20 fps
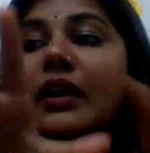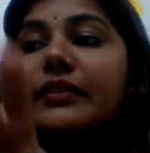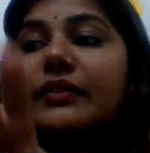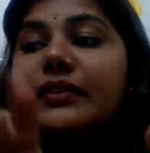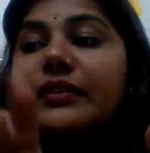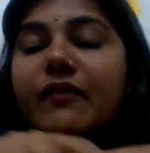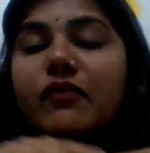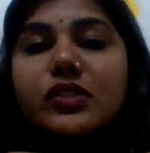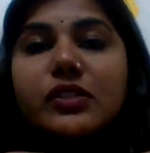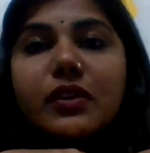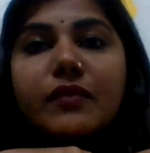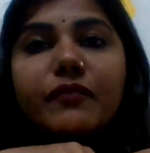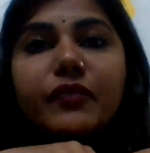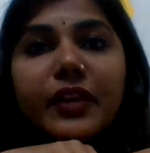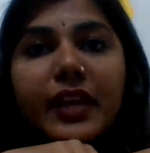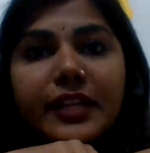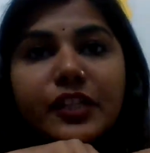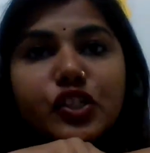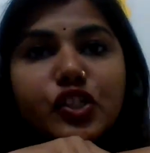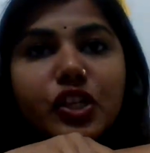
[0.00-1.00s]
There was a
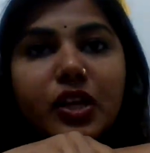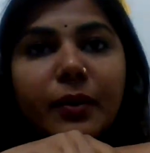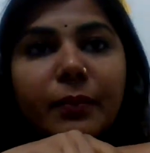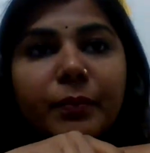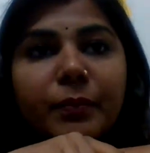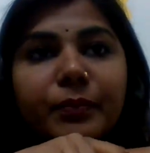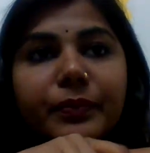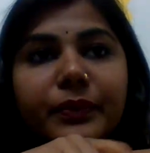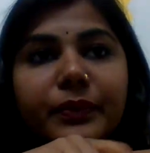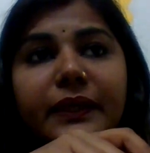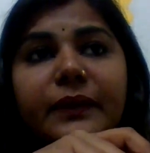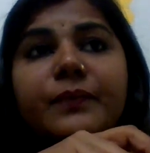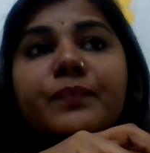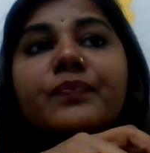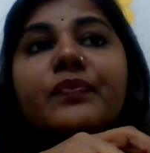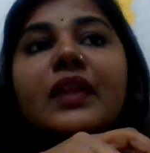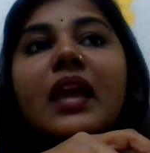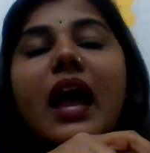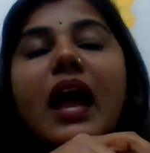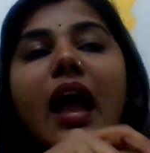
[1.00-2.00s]
French company,
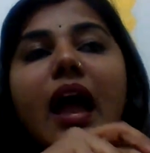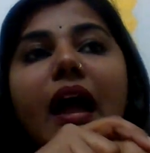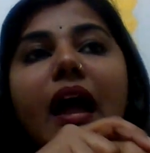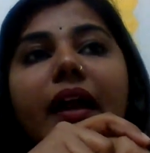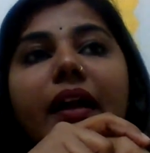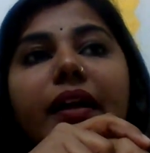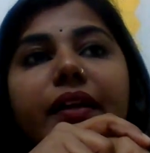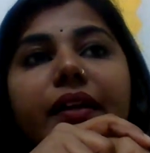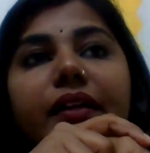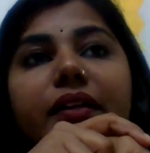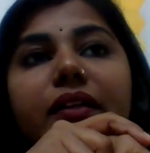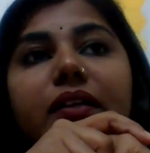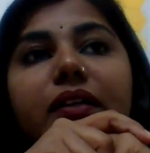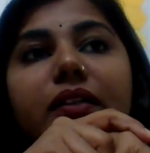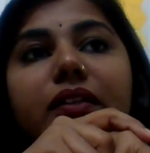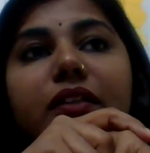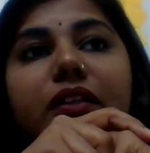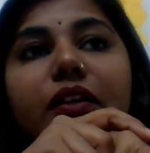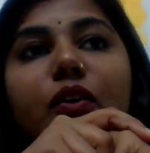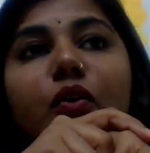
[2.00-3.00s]
and
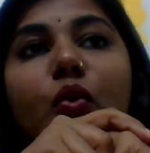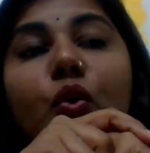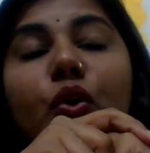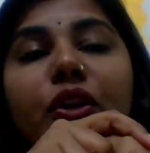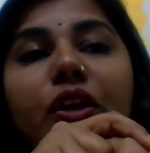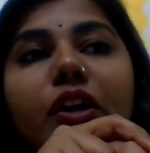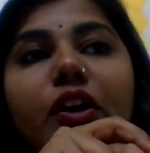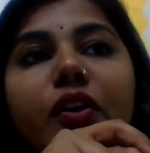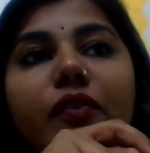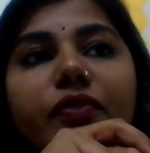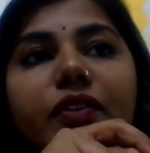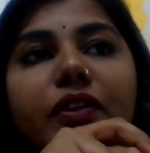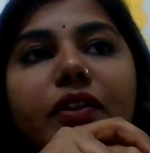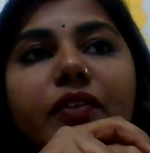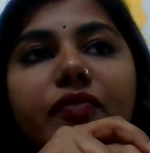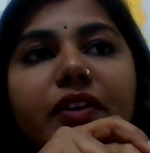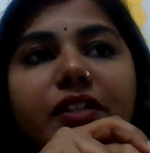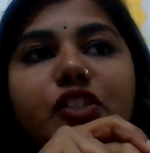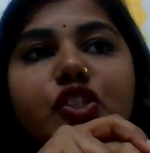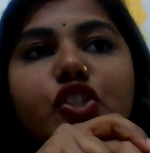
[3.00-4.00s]
the owner of the
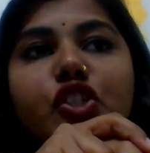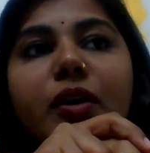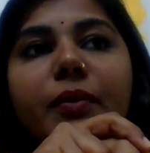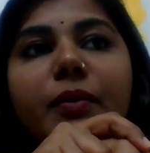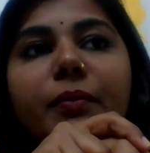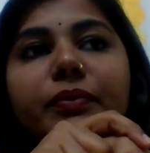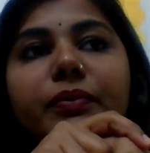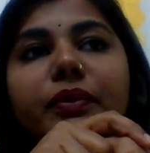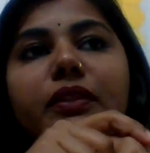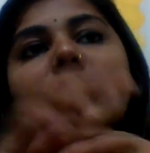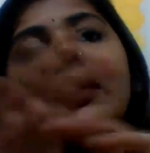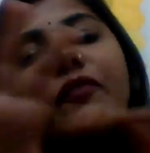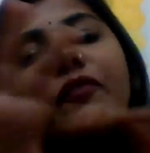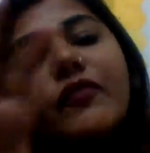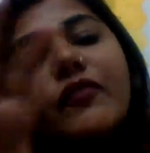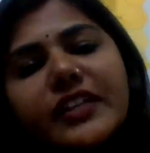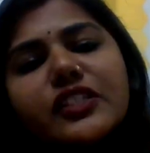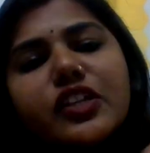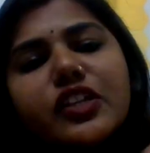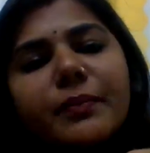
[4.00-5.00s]
French
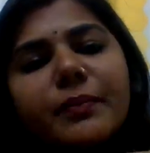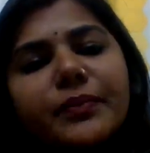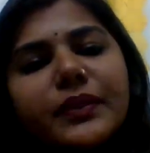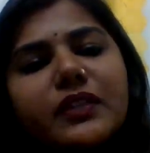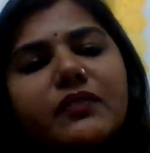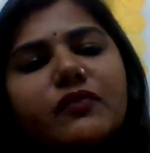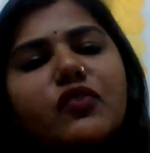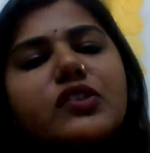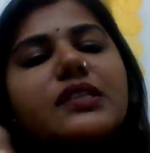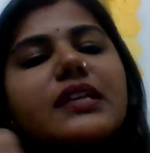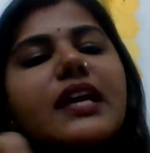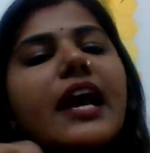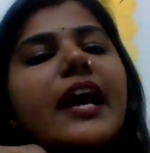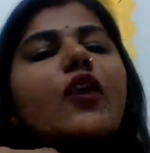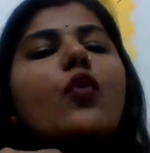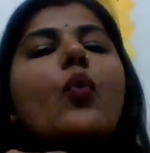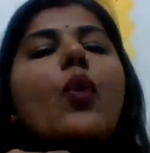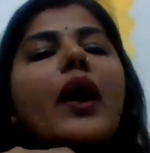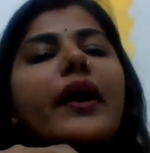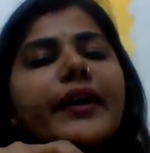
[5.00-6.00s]
company was
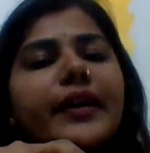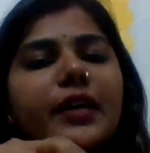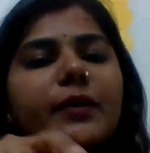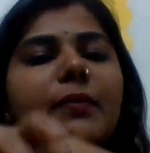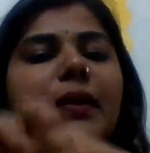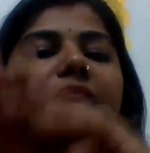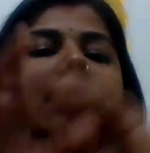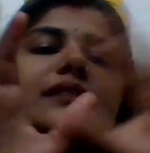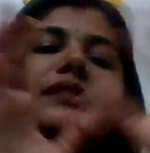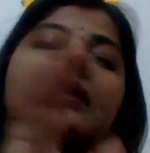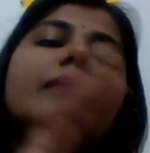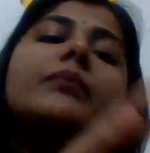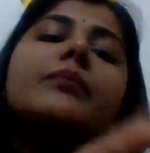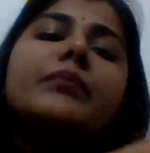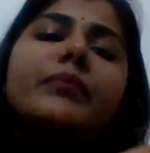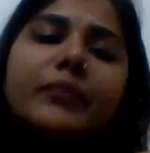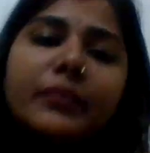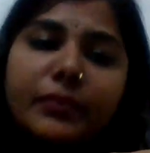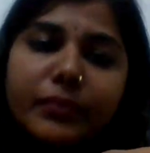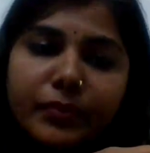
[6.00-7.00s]
acquired by some
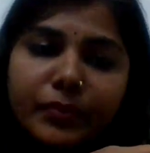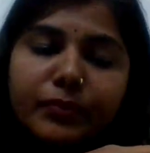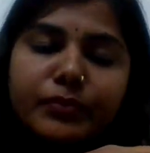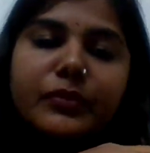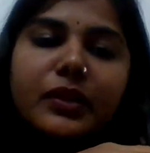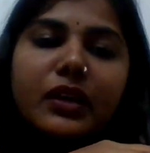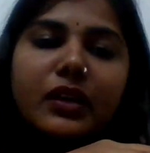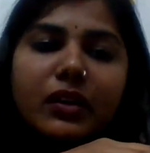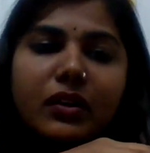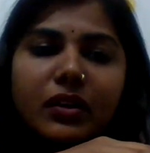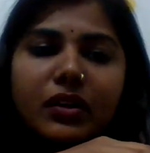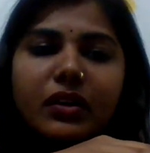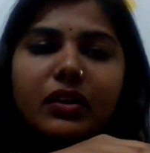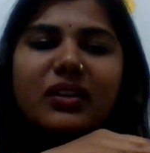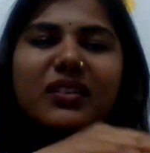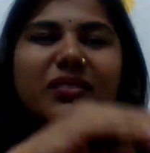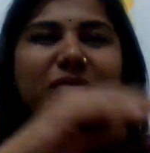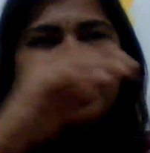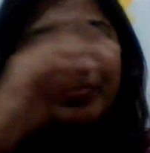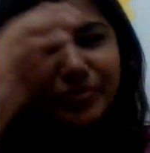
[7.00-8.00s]

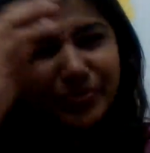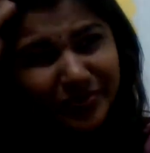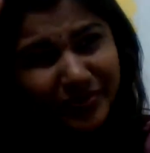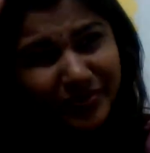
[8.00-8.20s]
uh,